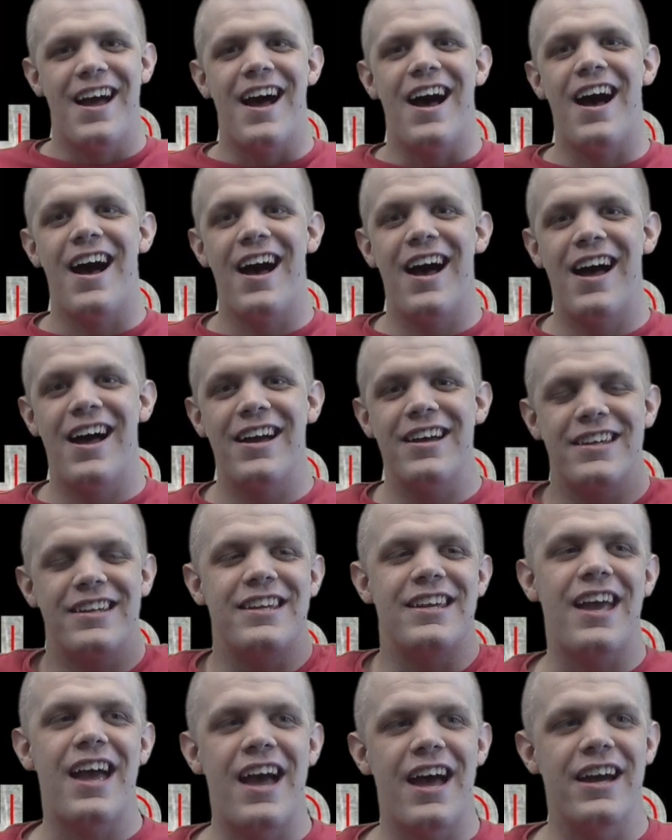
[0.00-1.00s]

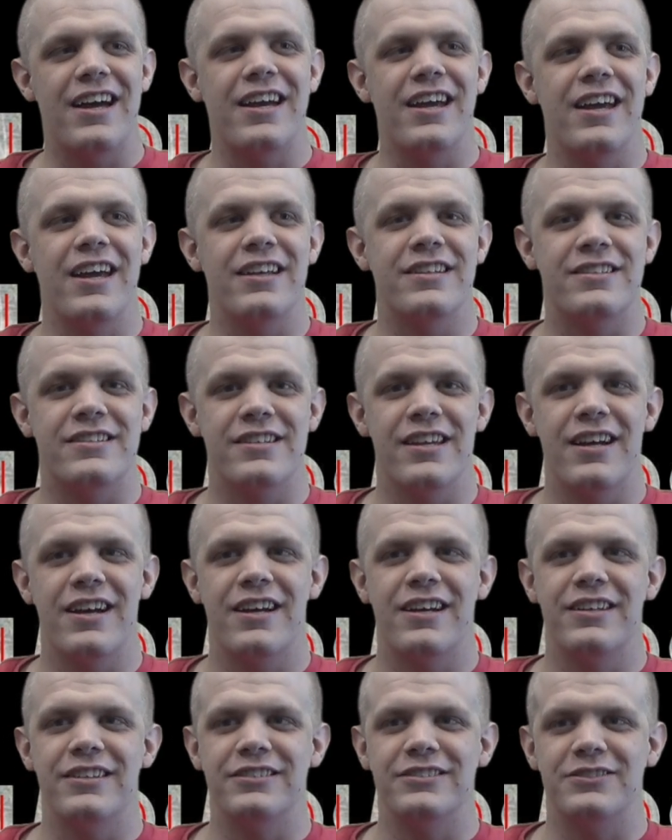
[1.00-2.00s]
Yeah, it's,
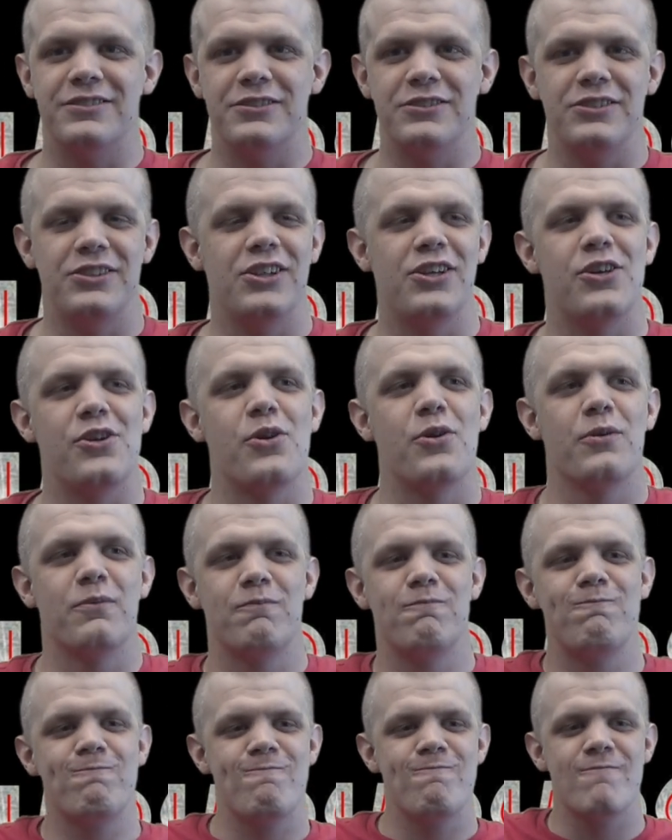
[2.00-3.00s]
you know,
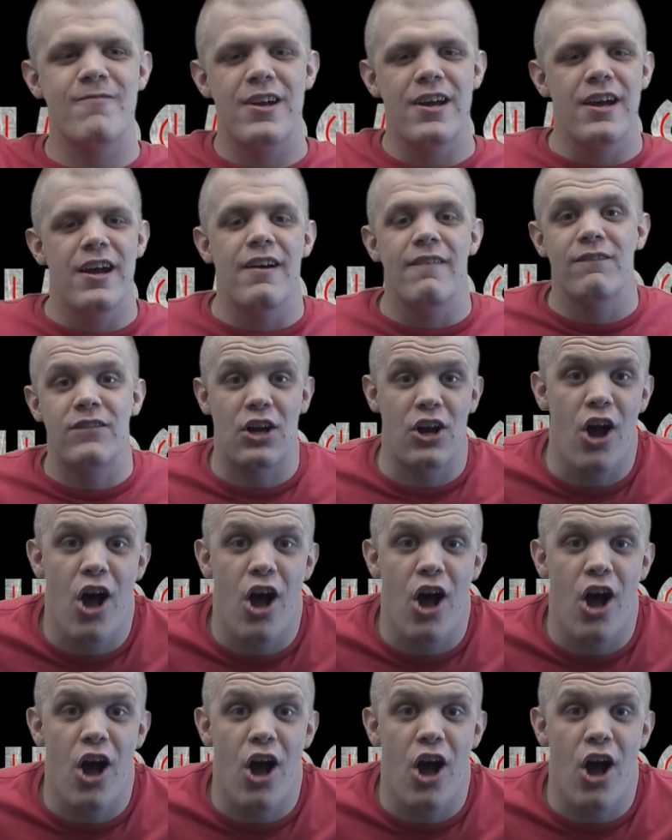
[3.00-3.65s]
off.